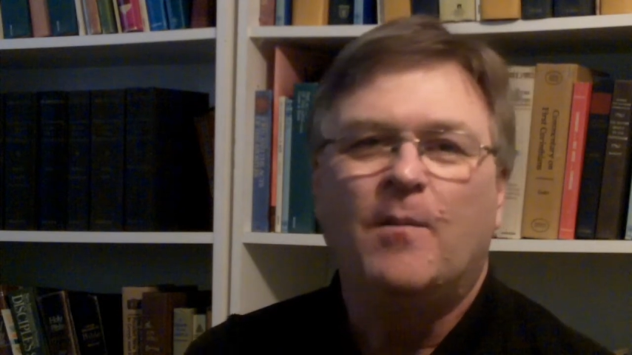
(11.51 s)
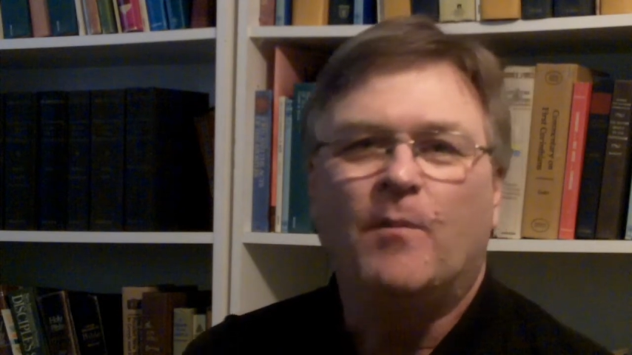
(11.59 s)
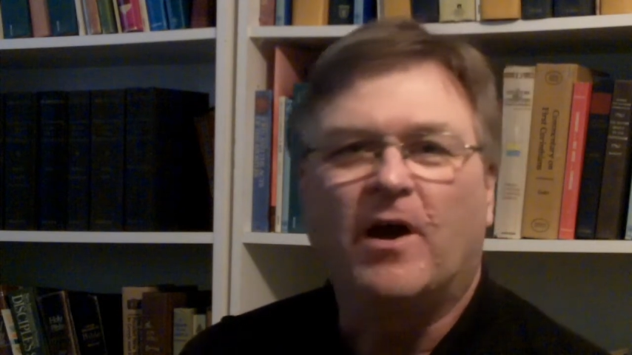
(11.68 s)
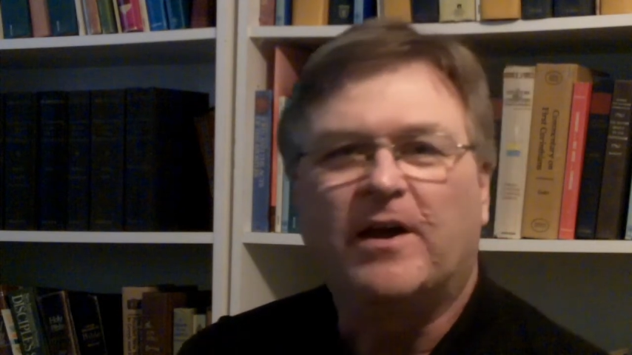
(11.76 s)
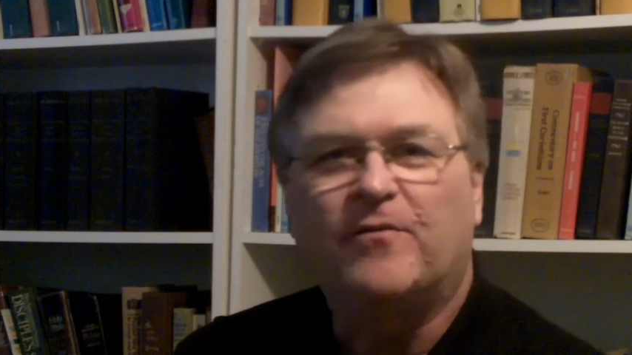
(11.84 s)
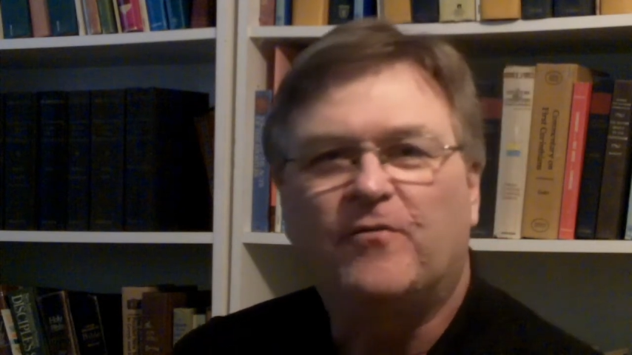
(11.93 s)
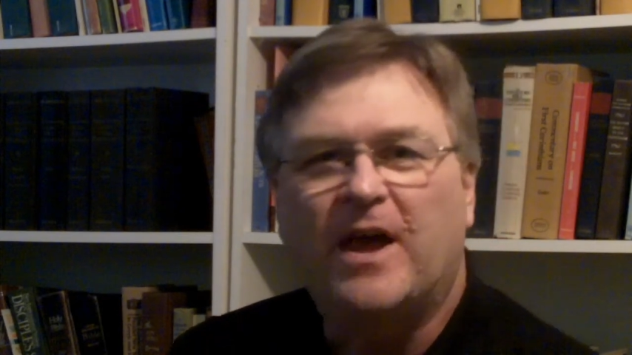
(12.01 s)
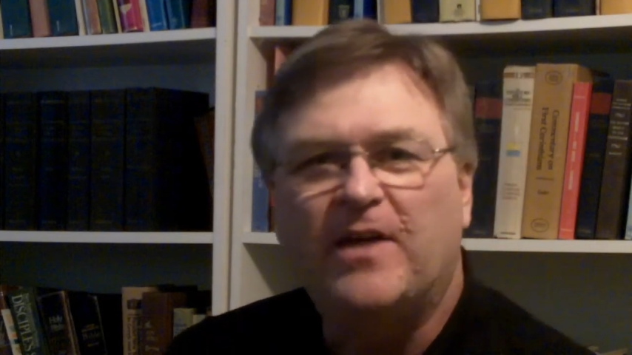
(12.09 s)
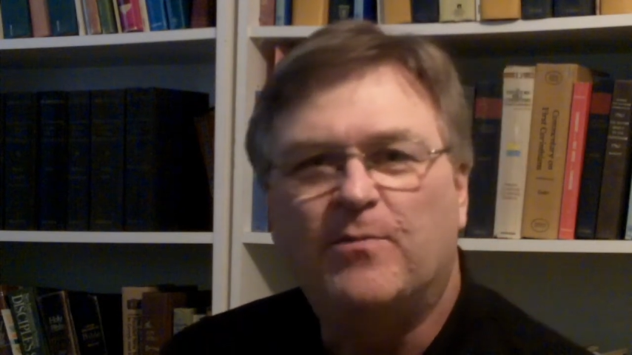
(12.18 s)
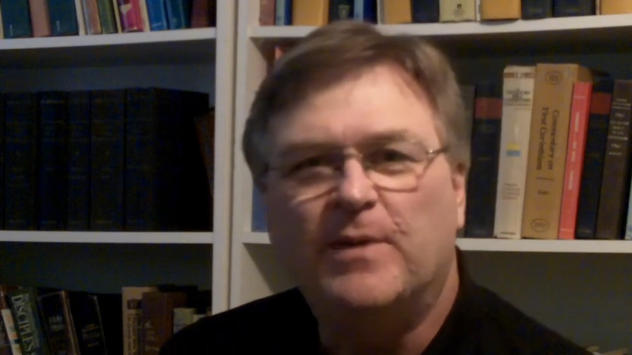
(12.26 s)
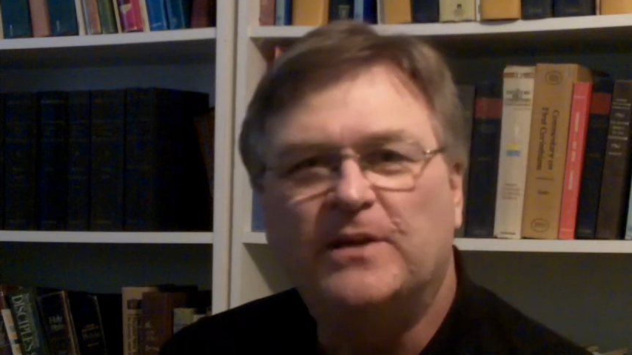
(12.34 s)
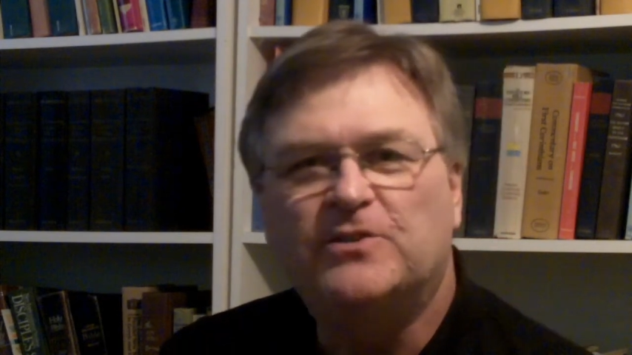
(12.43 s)

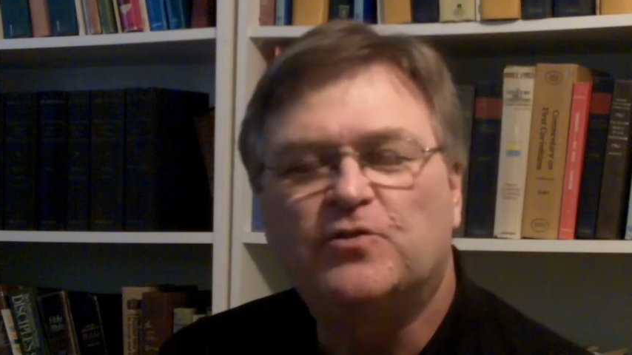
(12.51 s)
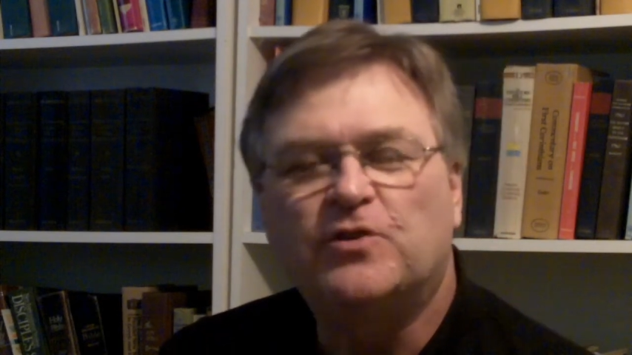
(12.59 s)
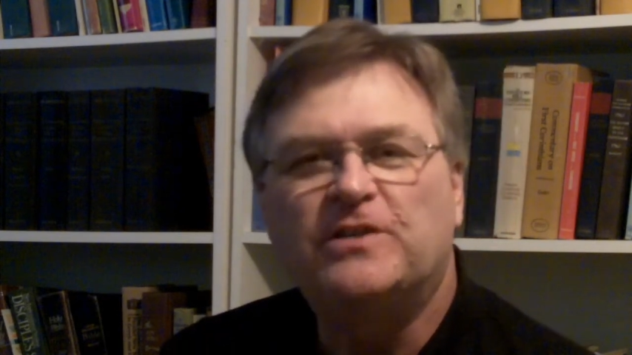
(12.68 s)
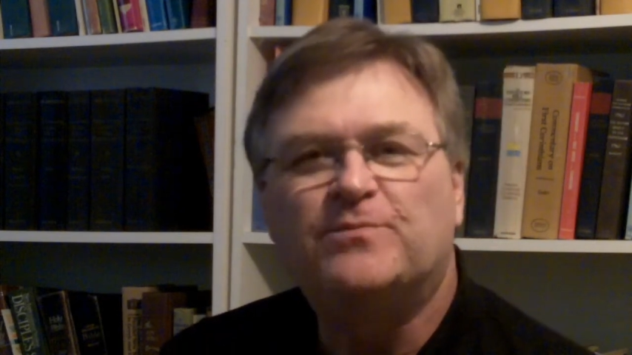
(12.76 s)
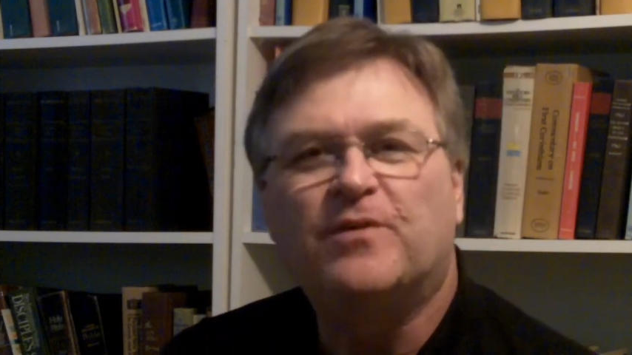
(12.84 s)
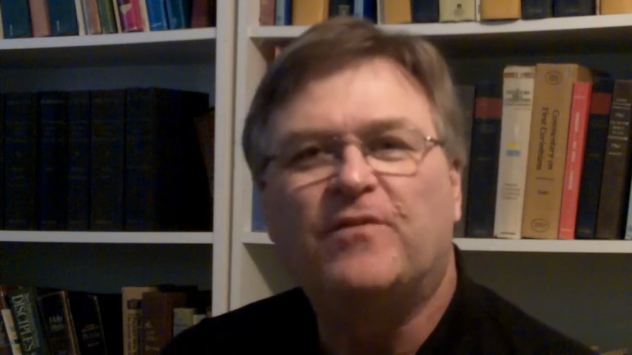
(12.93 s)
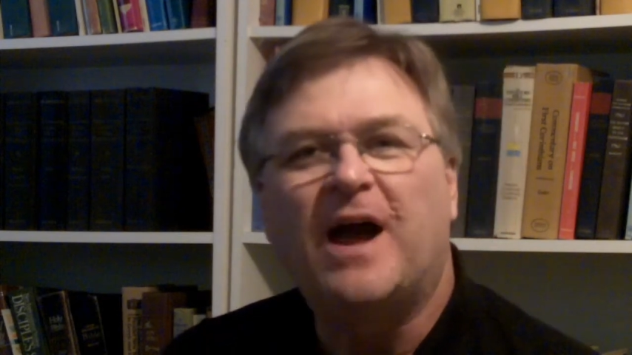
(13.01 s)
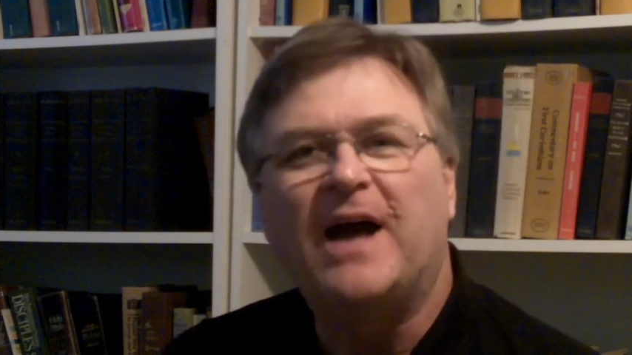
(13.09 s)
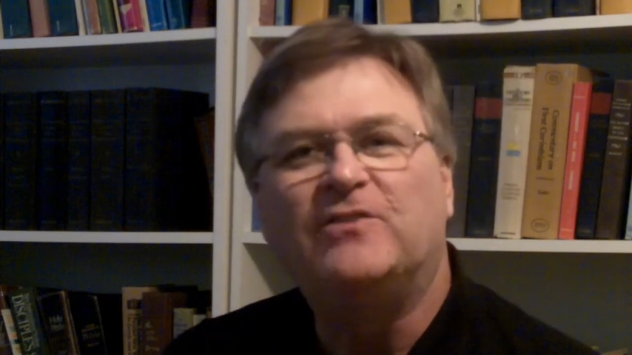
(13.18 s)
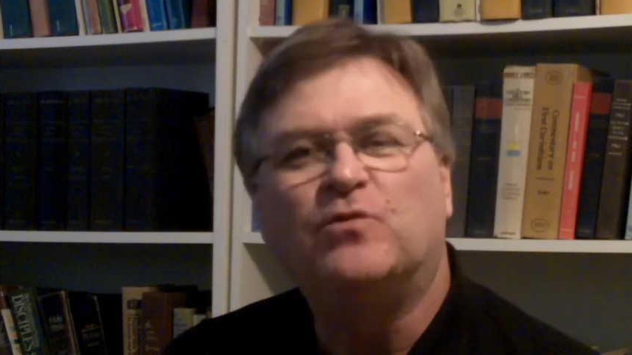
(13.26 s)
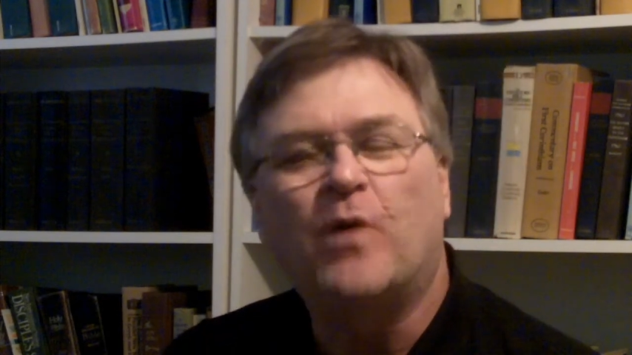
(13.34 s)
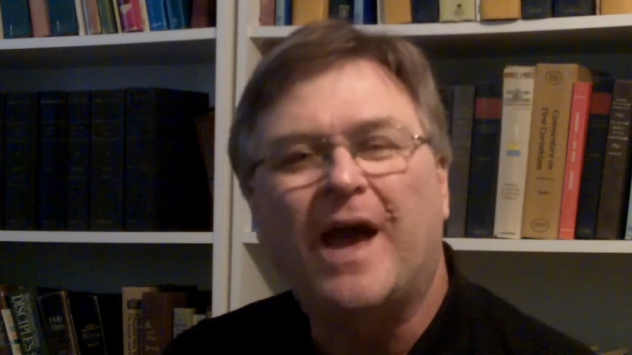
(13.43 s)
MarketFaith Ministries
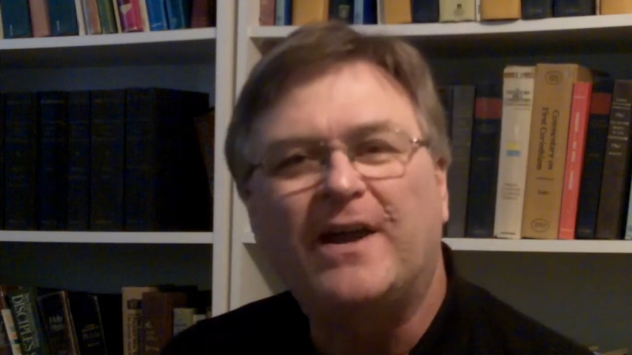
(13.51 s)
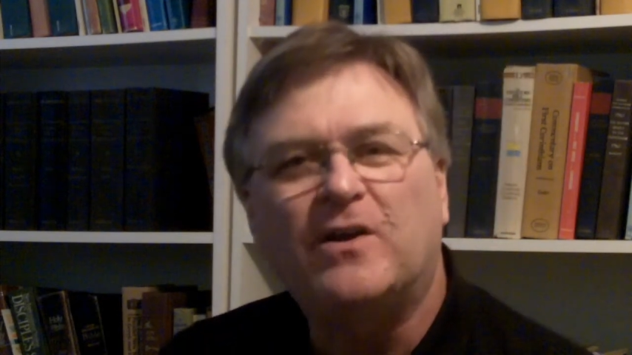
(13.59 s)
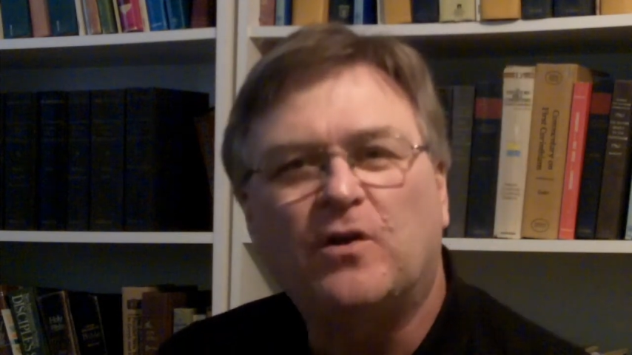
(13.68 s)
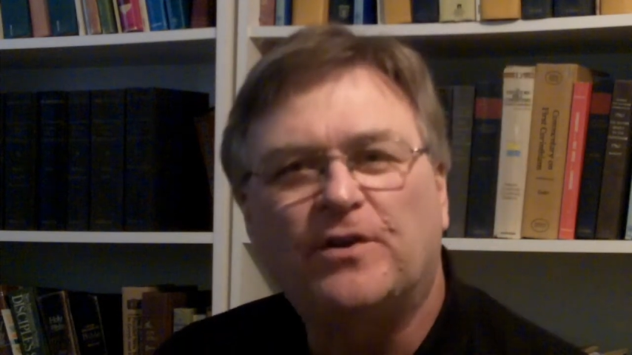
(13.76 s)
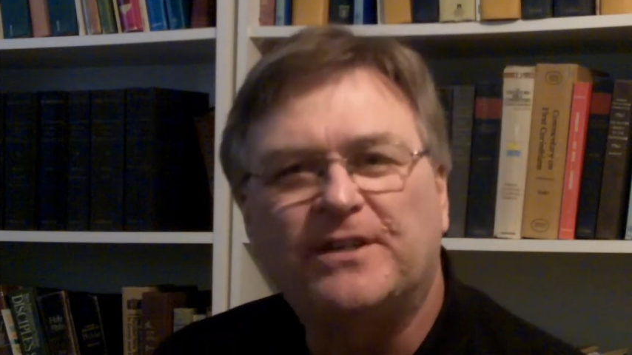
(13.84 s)
provides radical